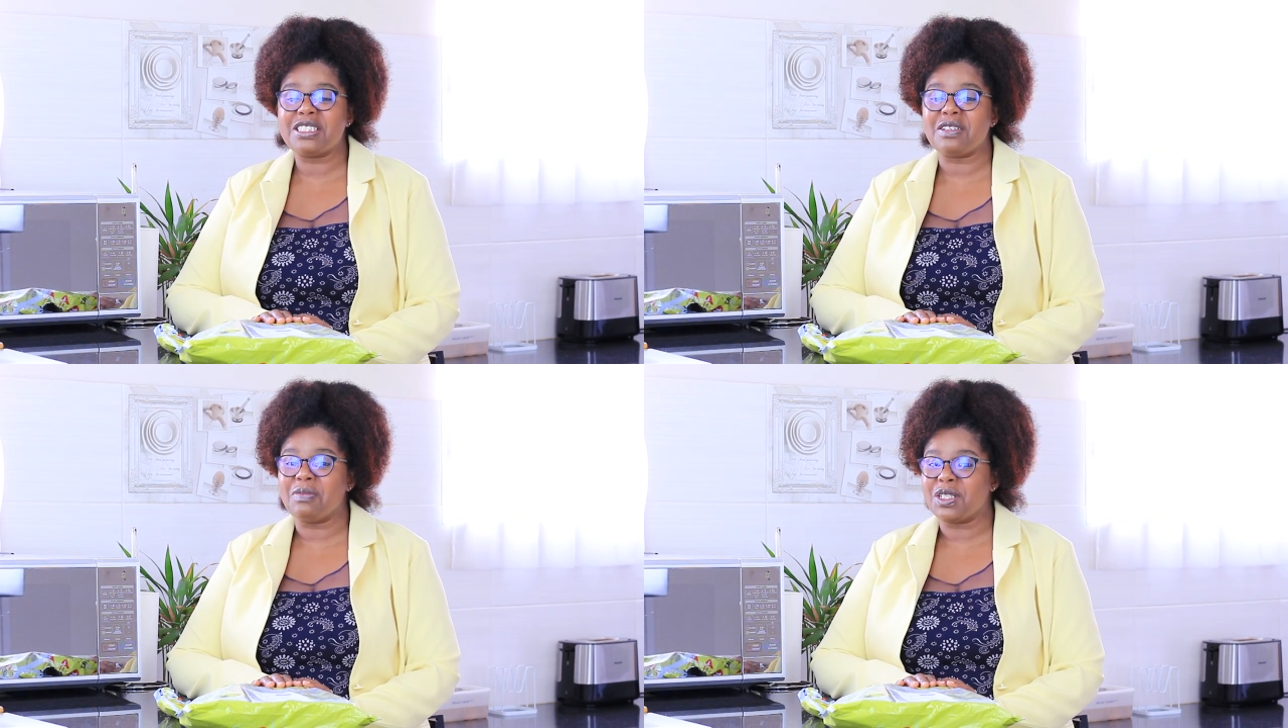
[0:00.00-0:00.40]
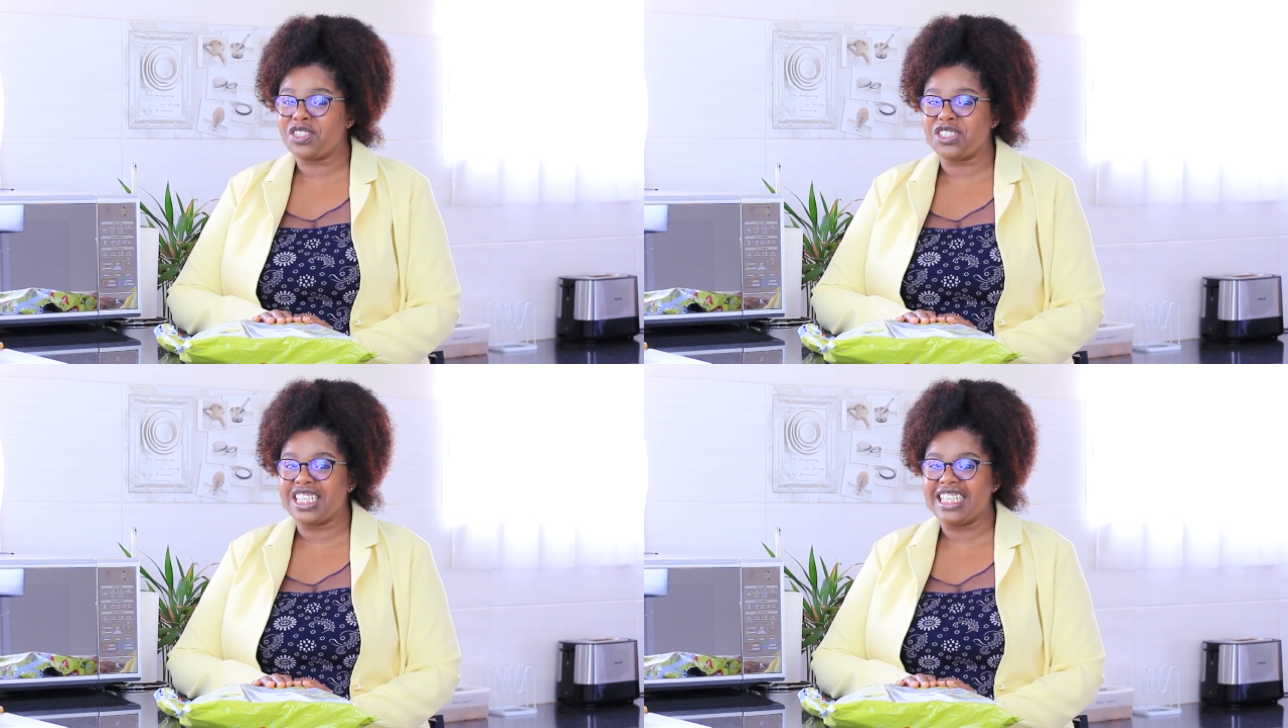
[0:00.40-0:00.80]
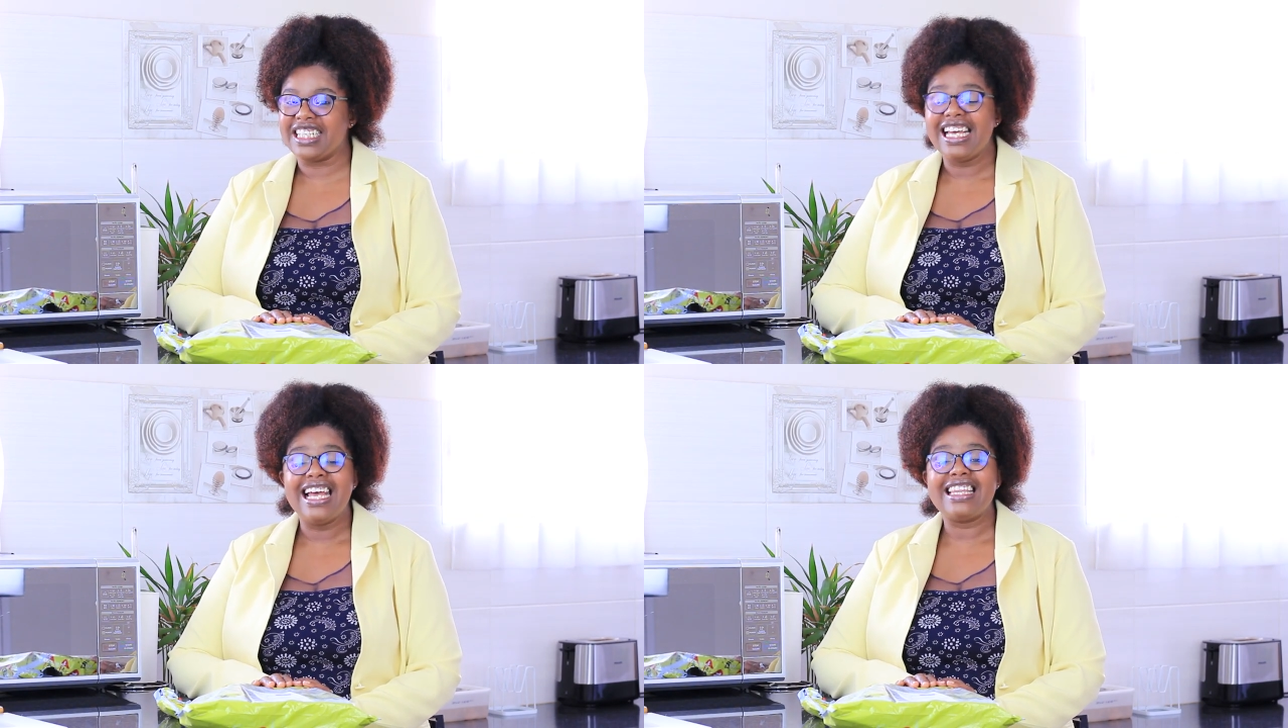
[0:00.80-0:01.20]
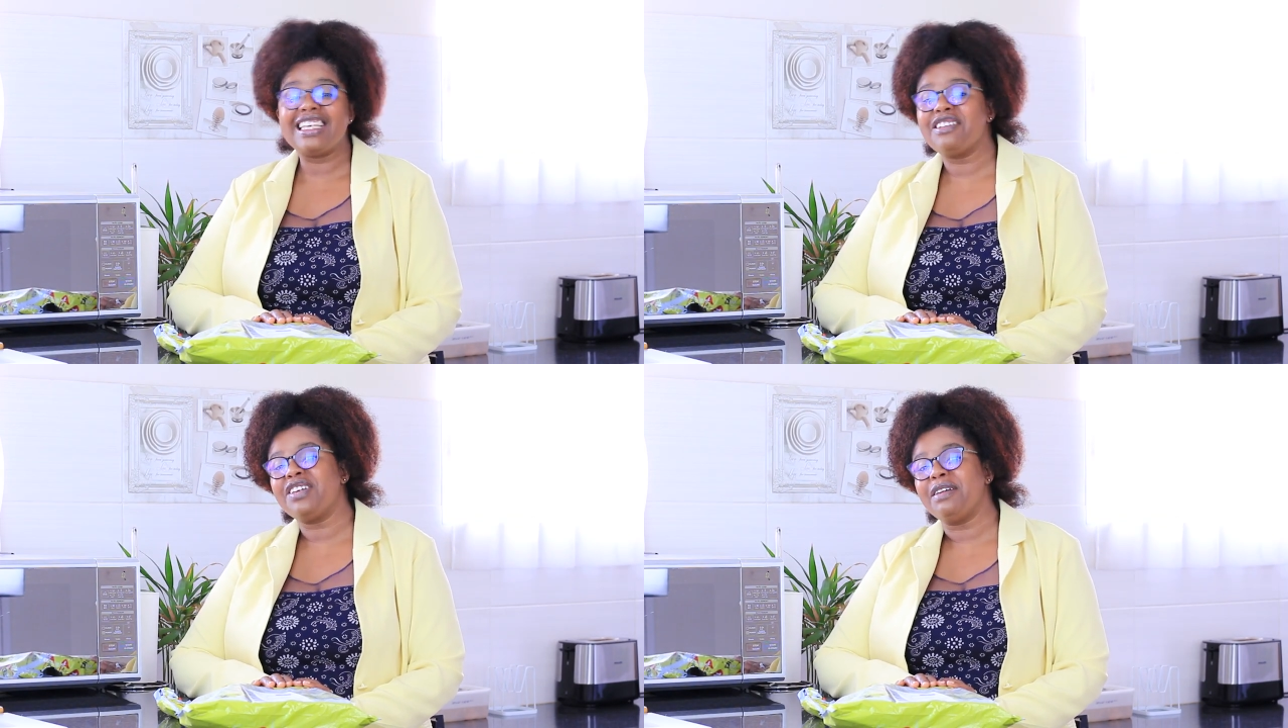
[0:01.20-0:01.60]
so much for tuning in.
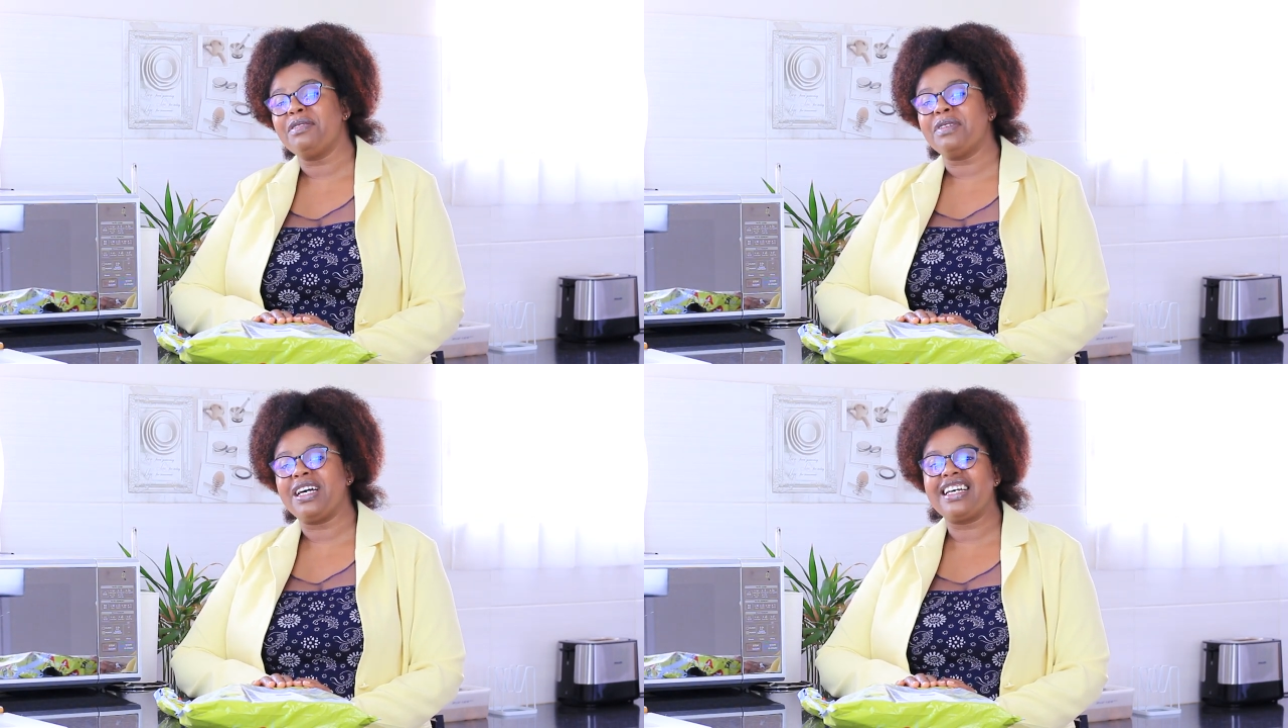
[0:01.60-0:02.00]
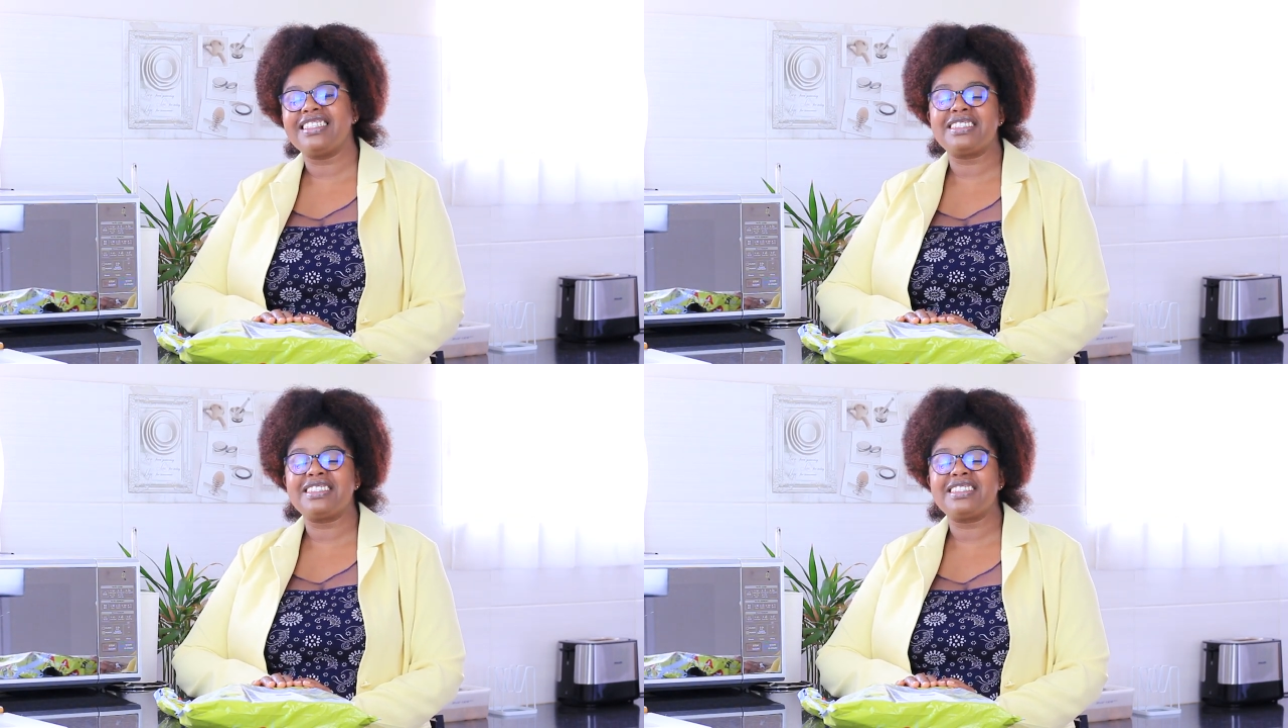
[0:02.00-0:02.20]
Thank you for coming by.